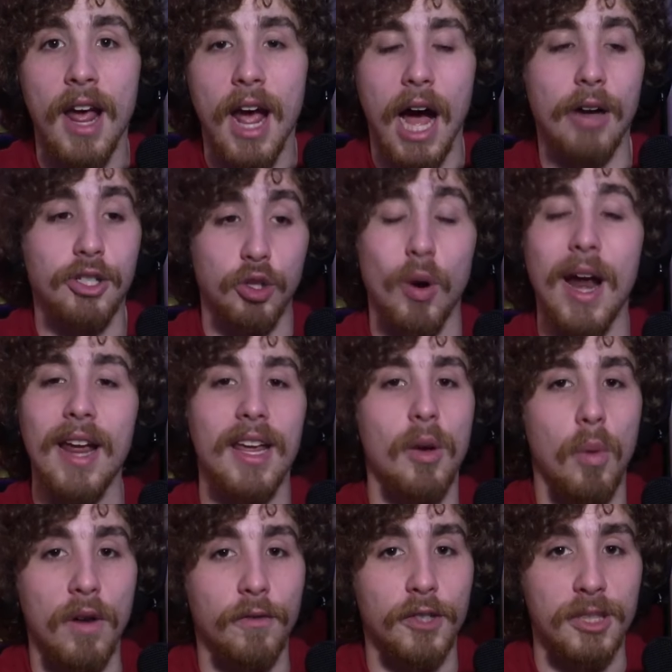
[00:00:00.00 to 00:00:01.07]
I'll try and get
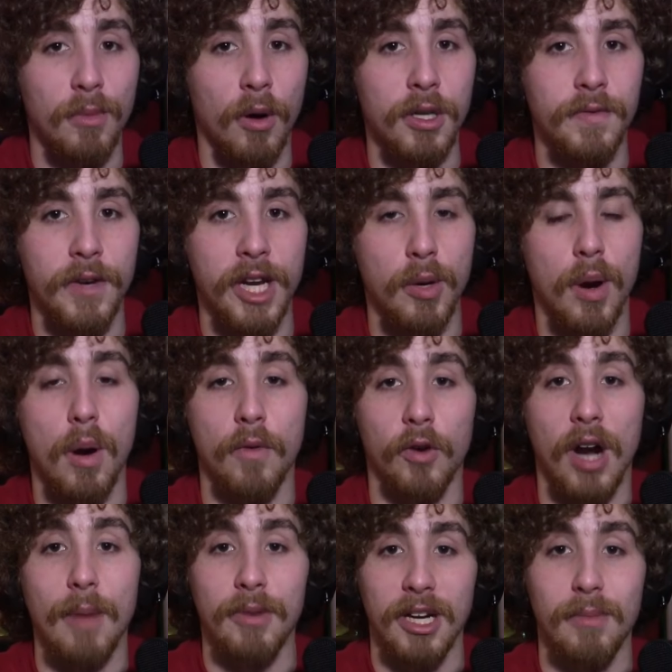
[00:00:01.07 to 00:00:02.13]
one for tomorrow's video,
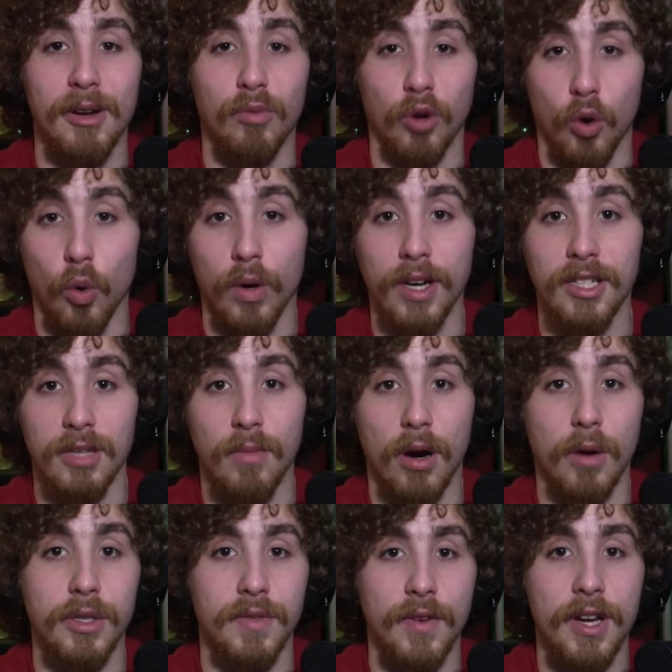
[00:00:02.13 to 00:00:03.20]
however, I'm gonna be recording
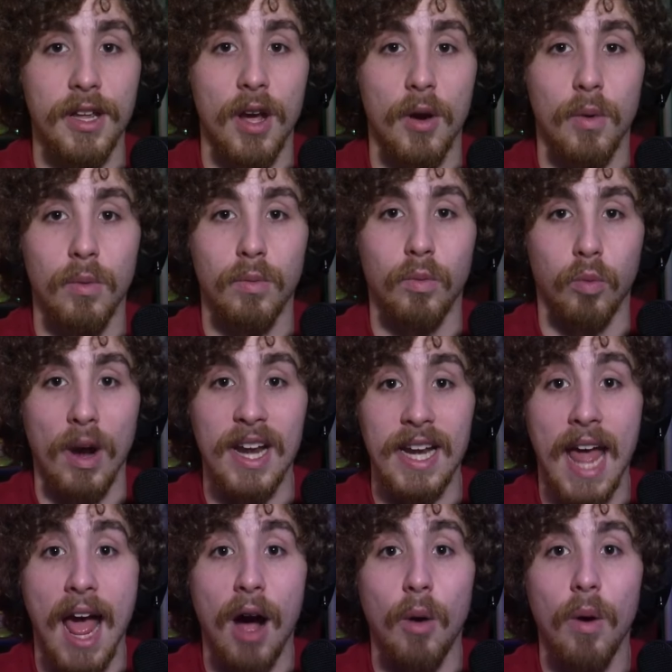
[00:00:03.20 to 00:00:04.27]
tomorrow's video right
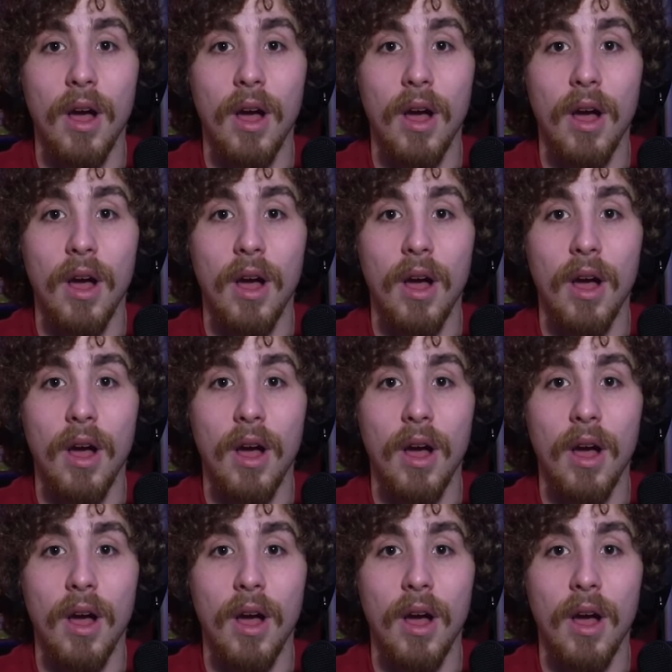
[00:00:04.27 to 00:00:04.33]
now,